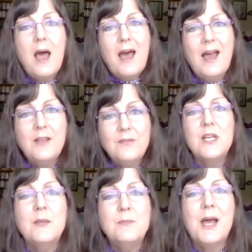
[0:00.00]
I've
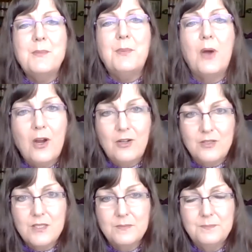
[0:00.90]
done my
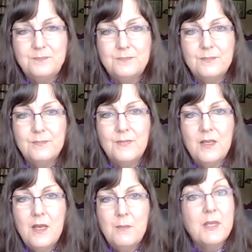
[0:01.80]
part,
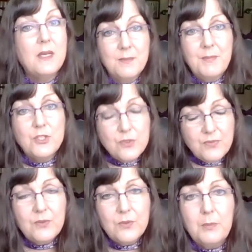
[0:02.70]
because it makes you
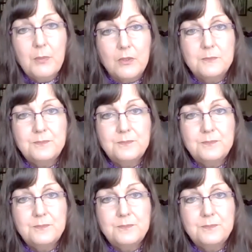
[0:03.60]
vulnerable.